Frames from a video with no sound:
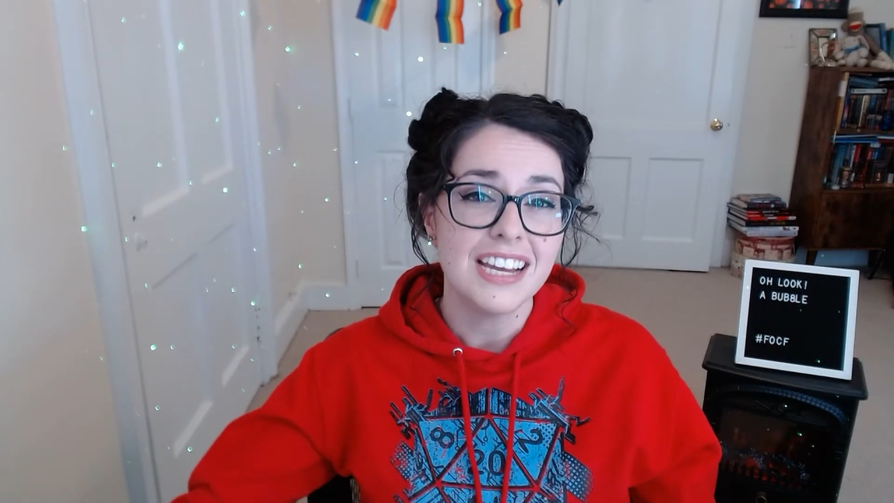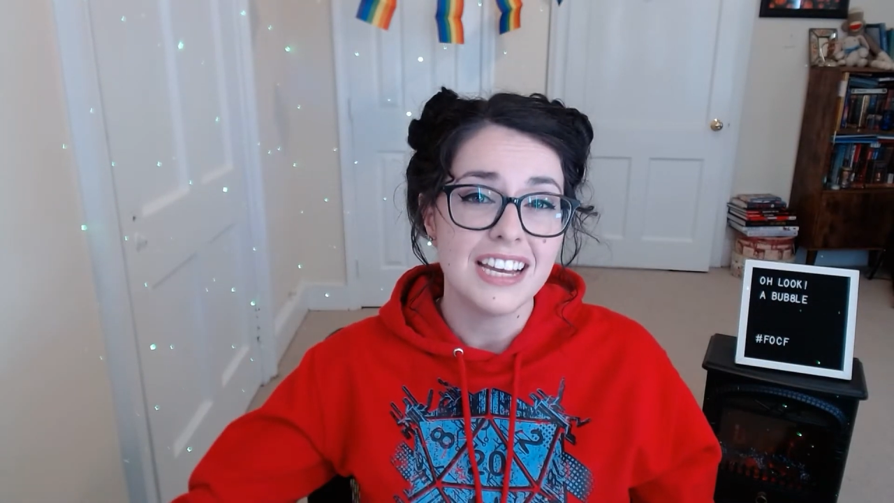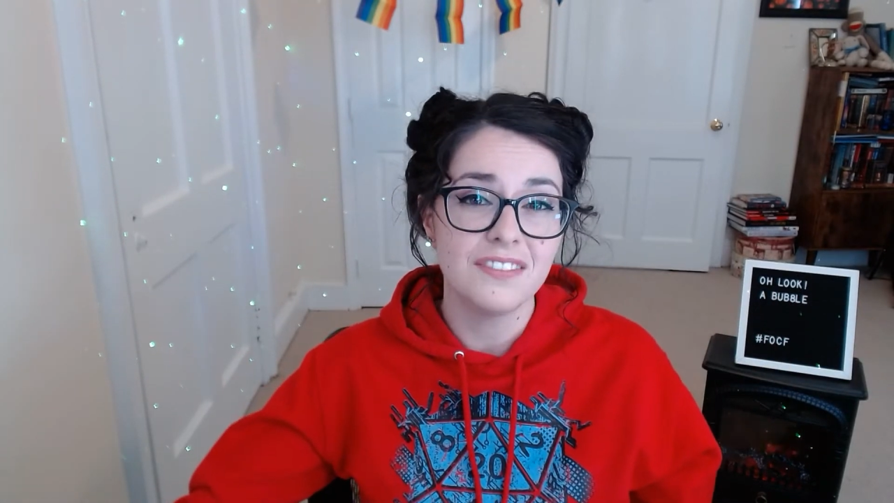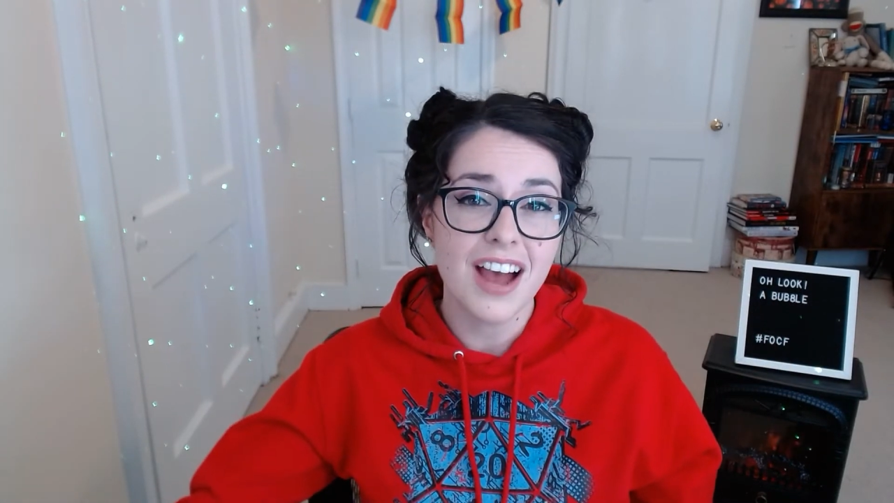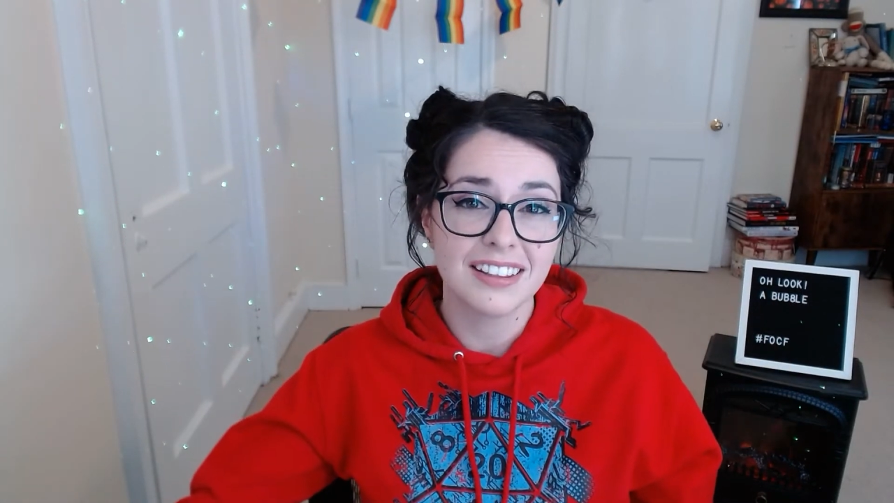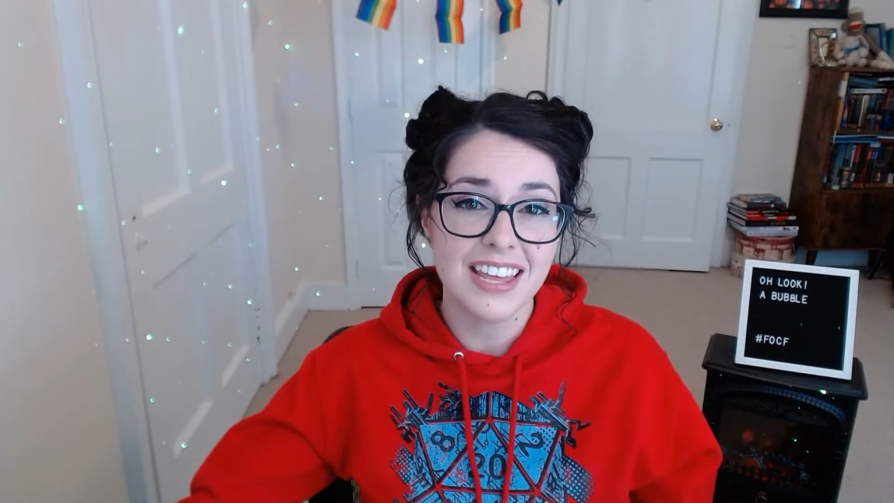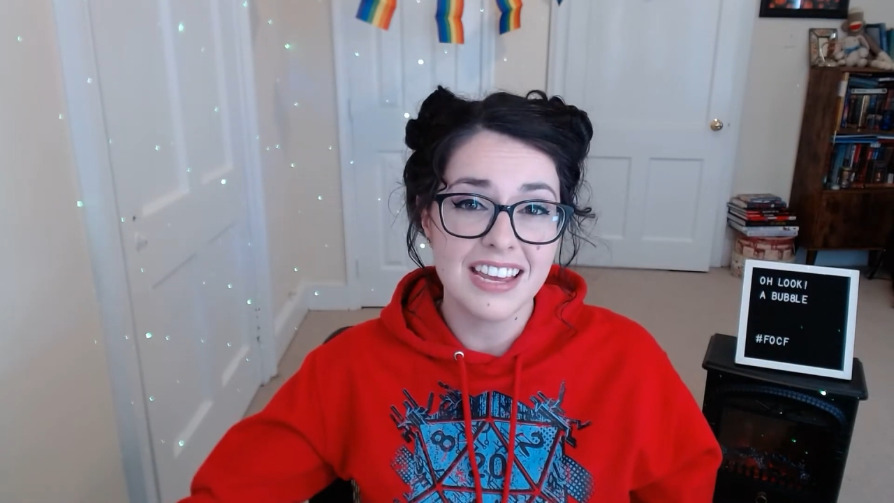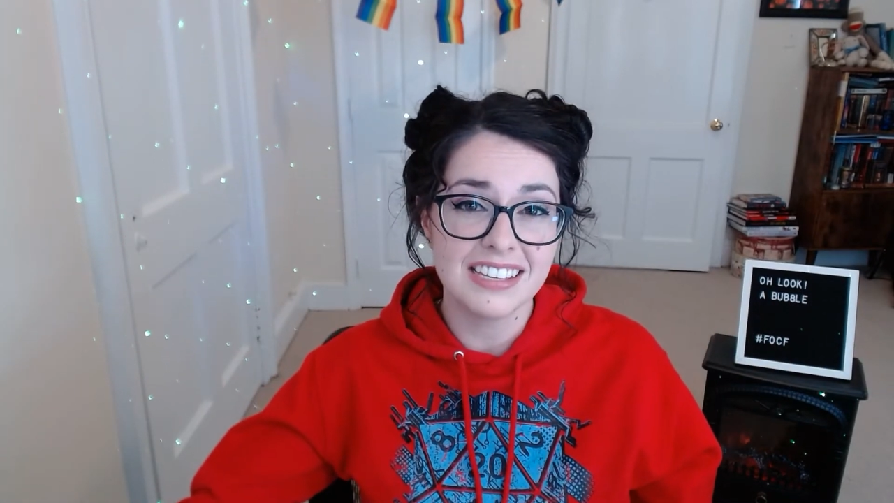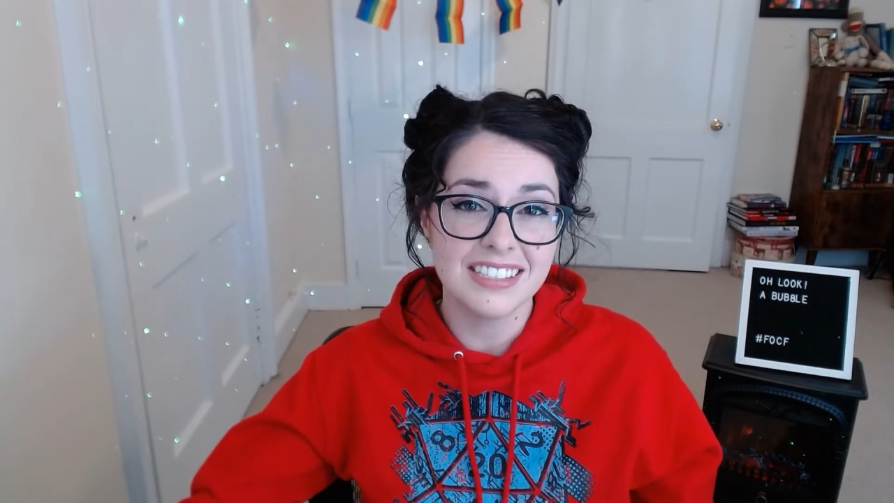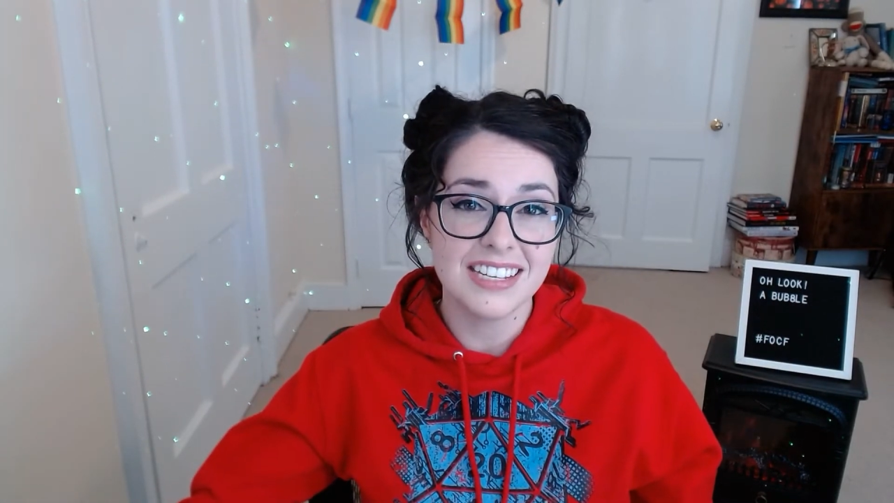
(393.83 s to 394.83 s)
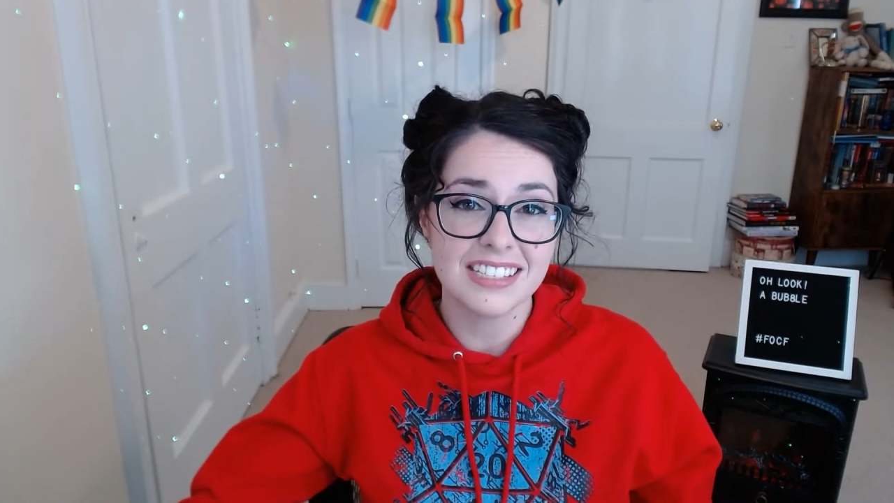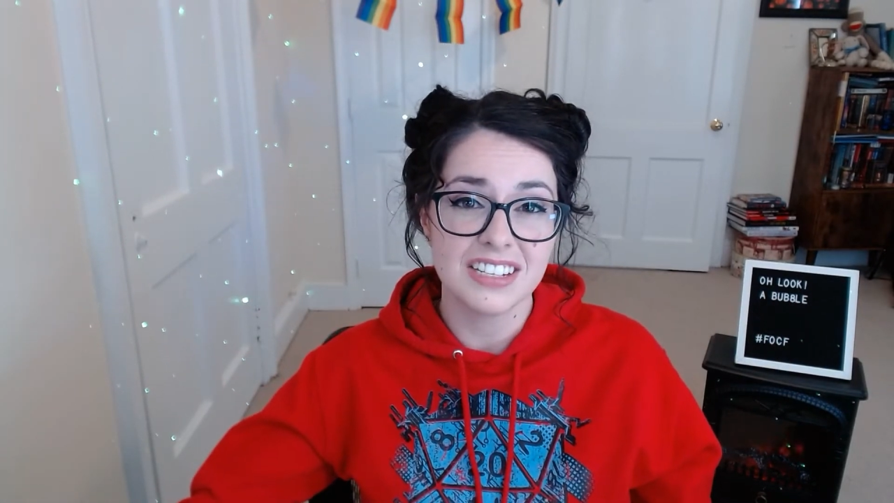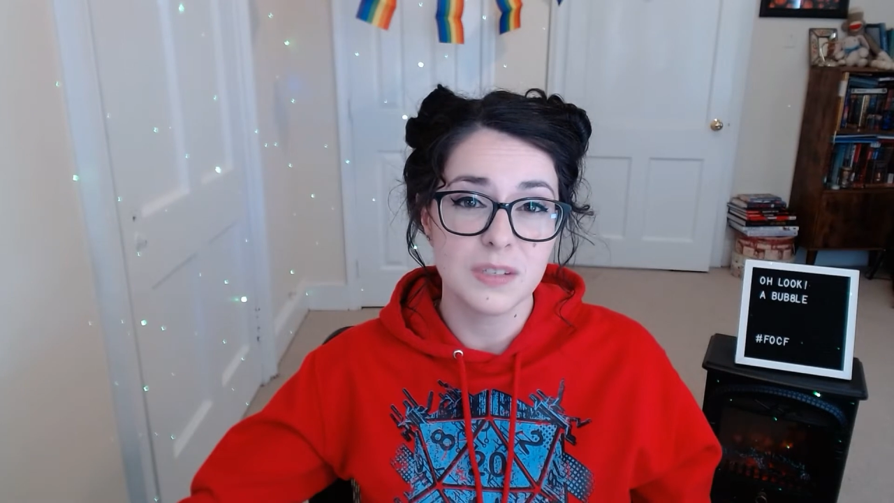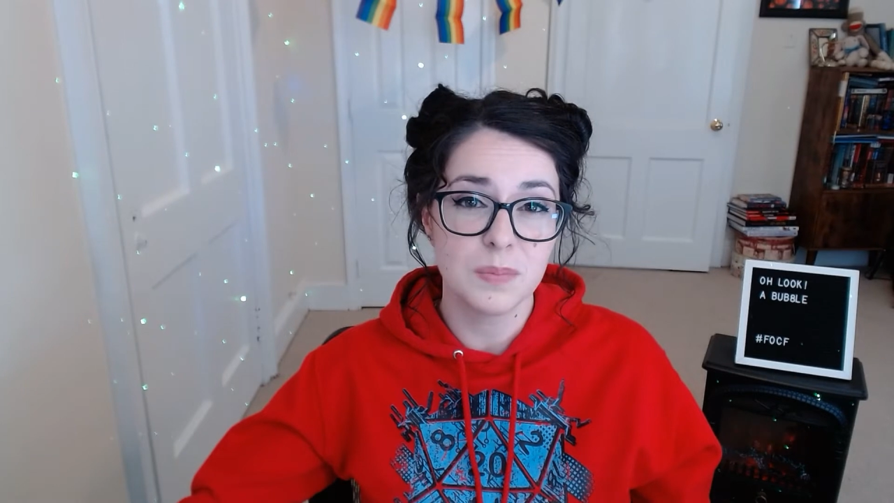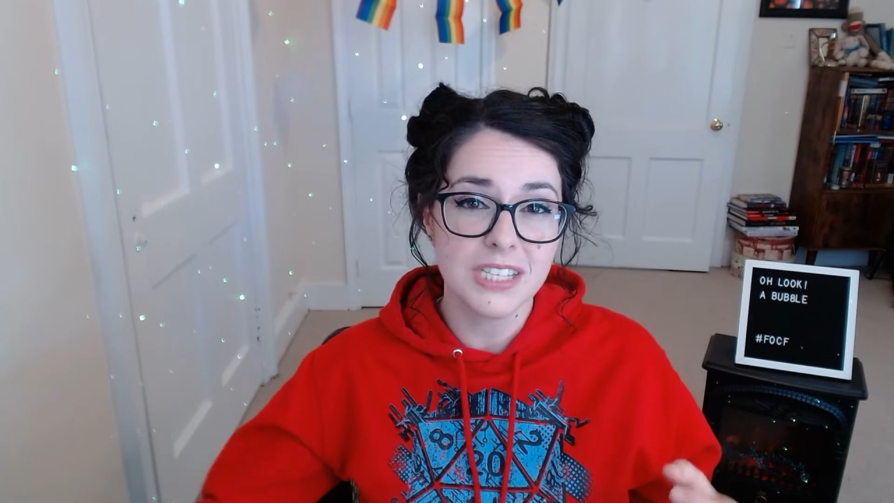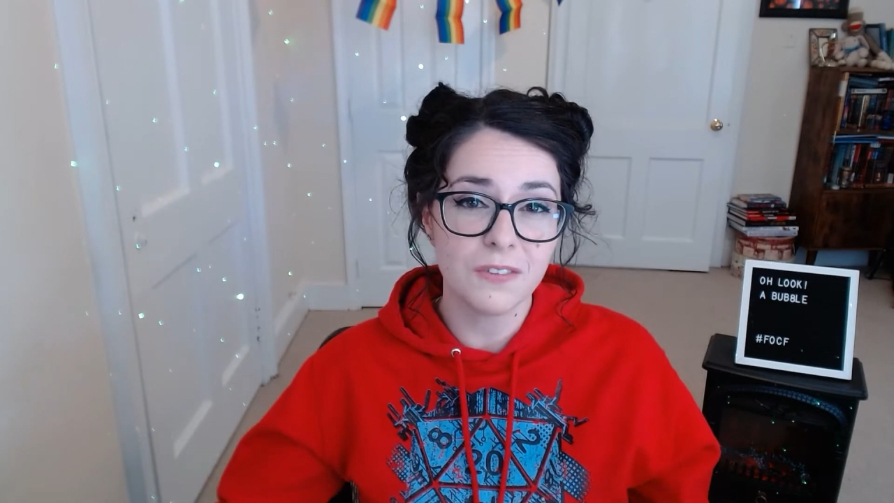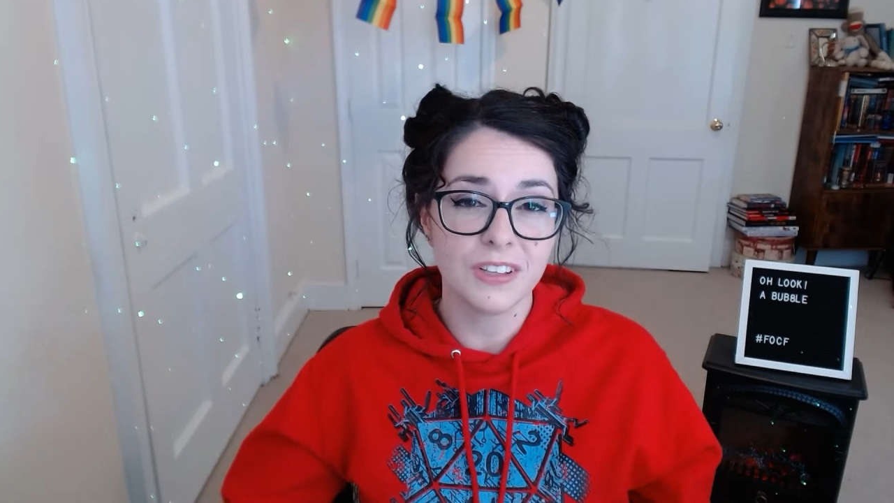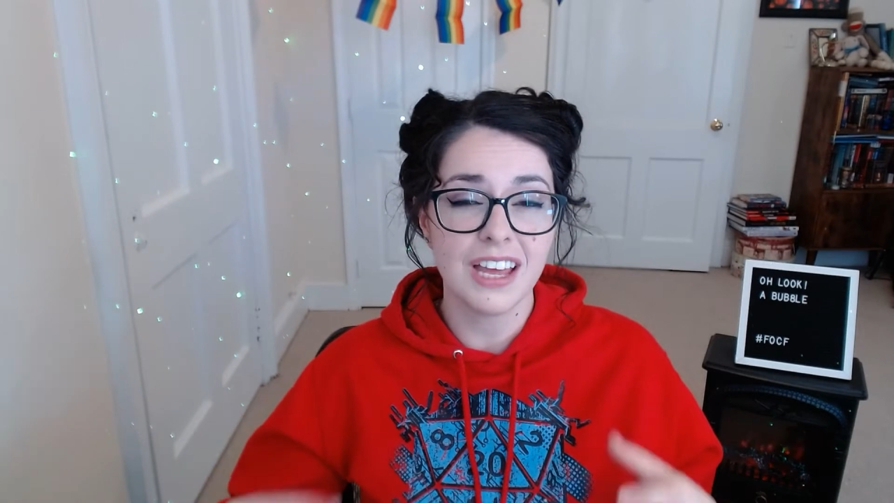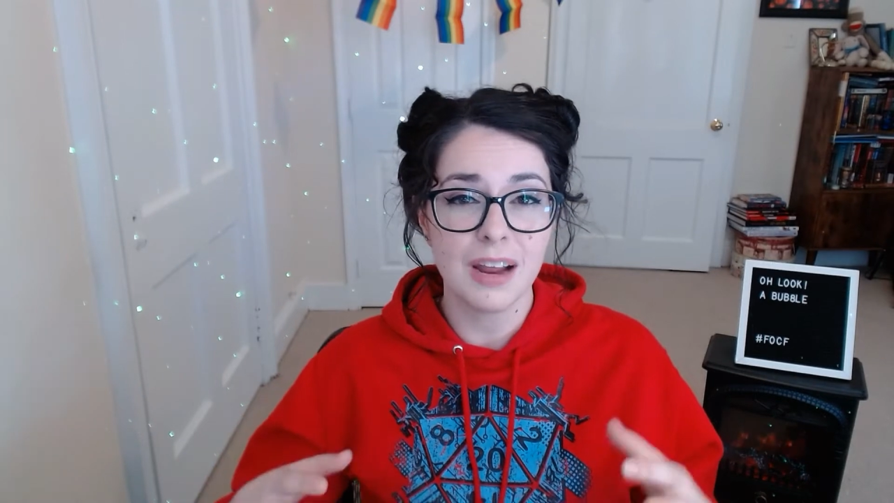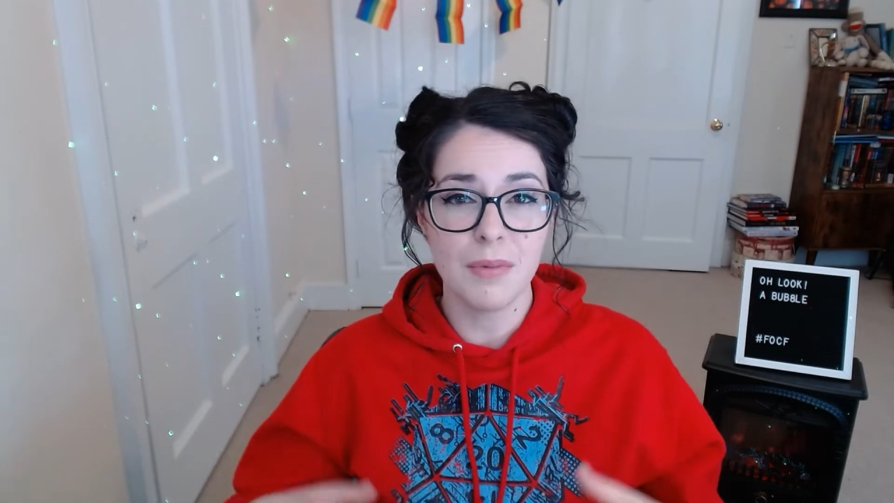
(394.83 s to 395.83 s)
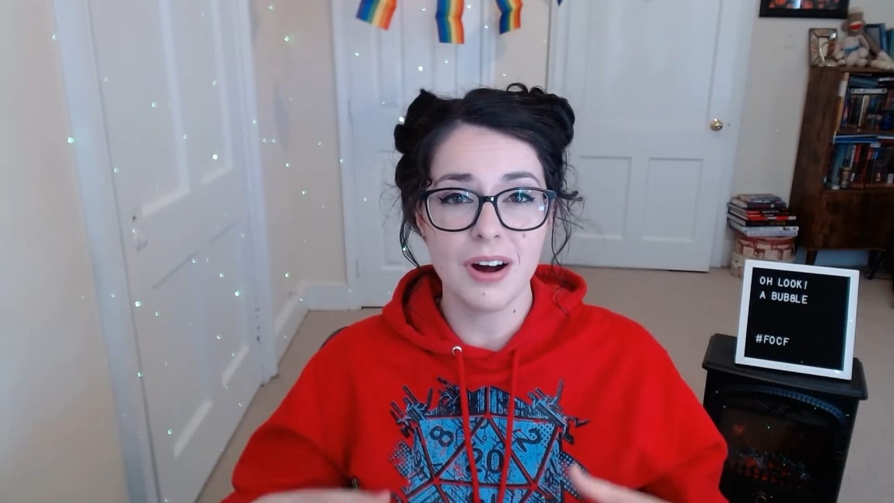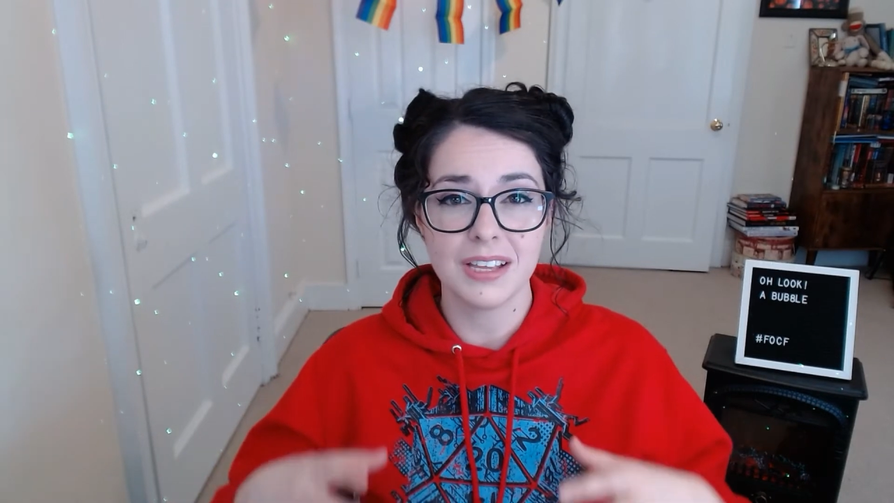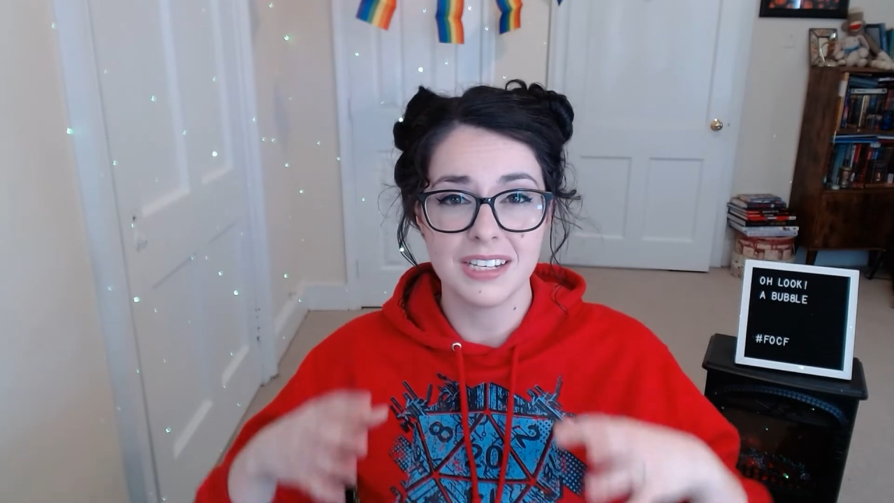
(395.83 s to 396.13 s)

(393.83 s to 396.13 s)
In fact, they exist specifically in a market